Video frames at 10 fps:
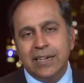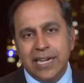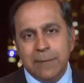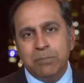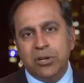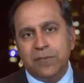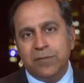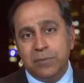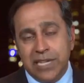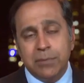input
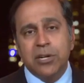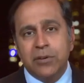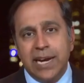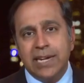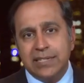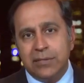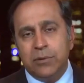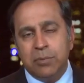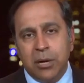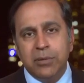from Democrats and
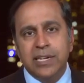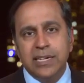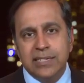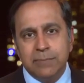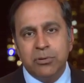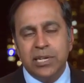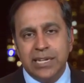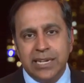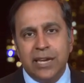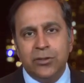Republicans and putting
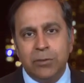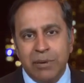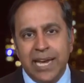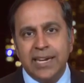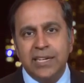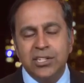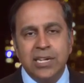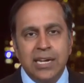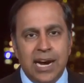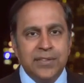together a package.
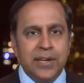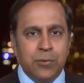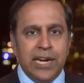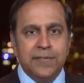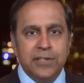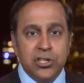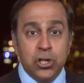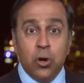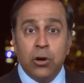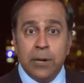I think we have to
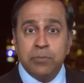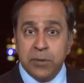shore up the